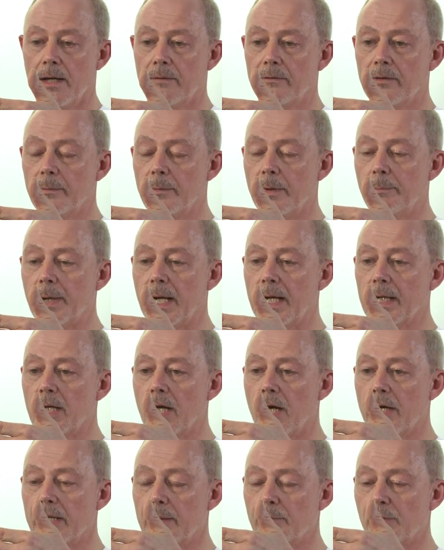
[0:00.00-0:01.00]
From the
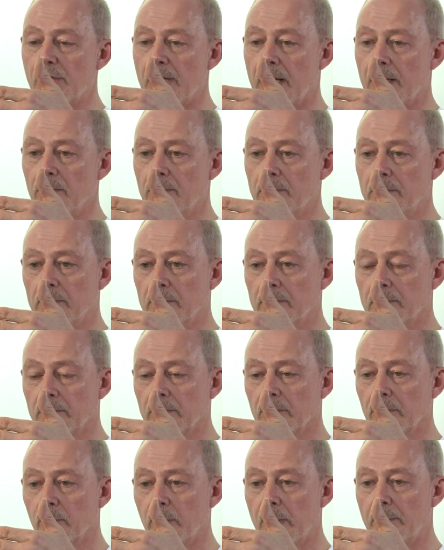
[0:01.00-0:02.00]
pericardium channel,
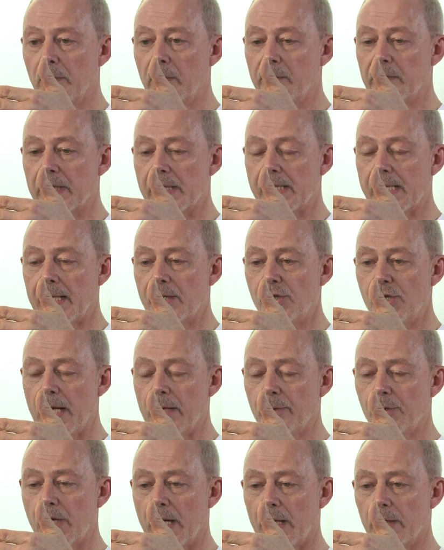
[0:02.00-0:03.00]
we move to the
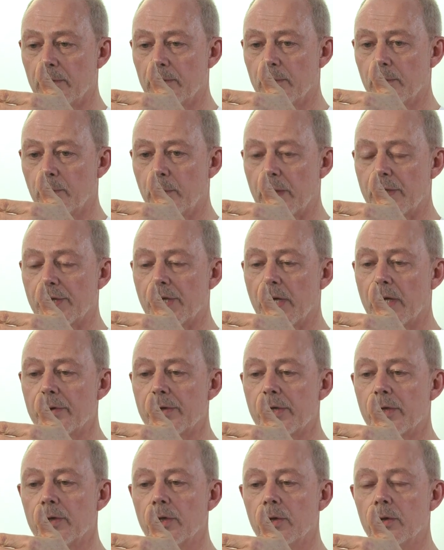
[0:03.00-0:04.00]
Sanjiao channel, which
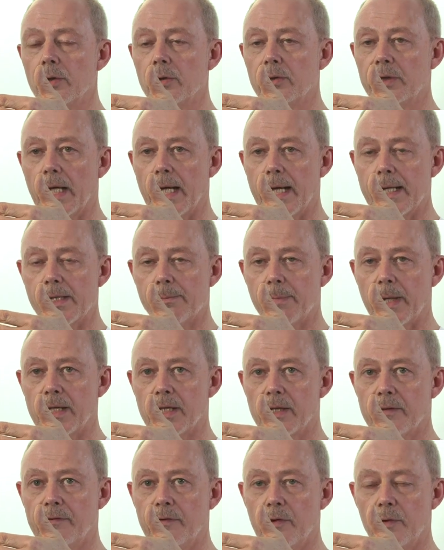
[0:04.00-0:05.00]
starts on the ulnar aspect of
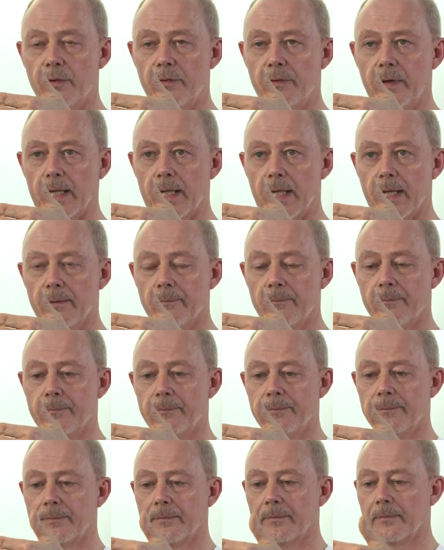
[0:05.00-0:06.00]
the 4th finger.
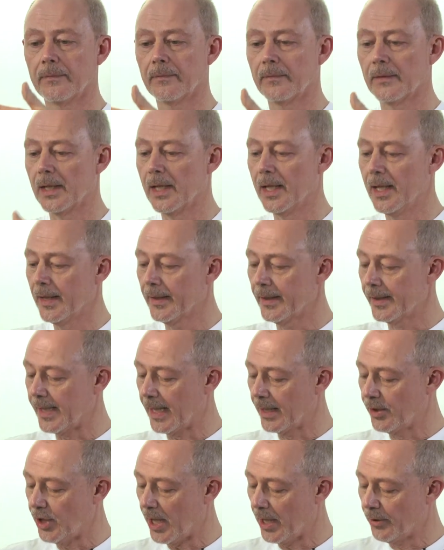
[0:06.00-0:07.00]
The
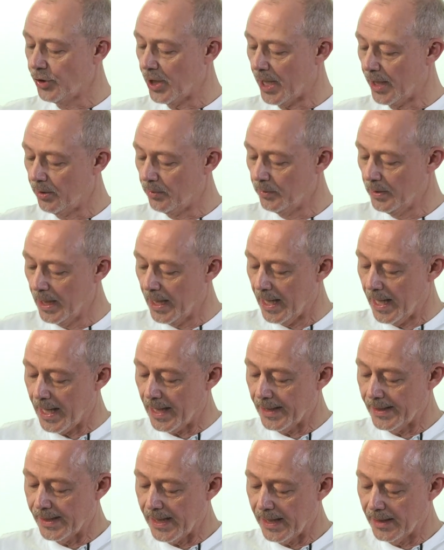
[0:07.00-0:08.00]
Sanjiao channel
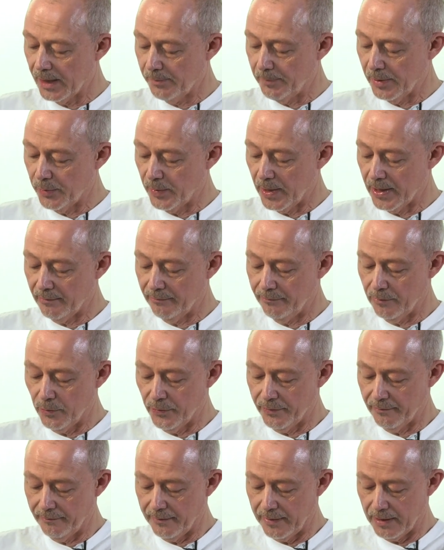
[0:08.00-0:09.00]
ascends between the
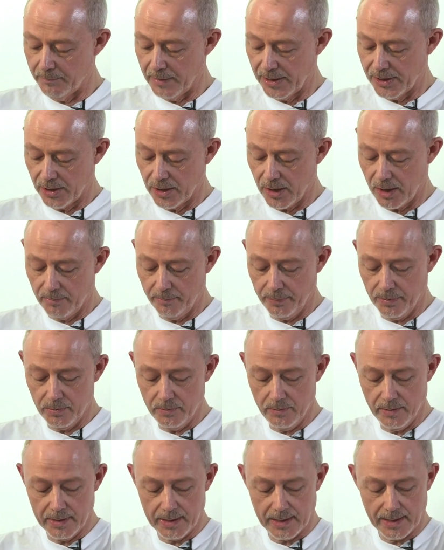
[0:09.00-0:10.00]
4th and 5th
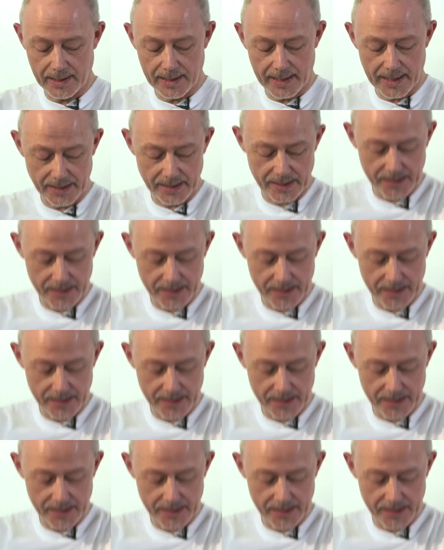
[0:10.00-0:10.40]
metacarpal. It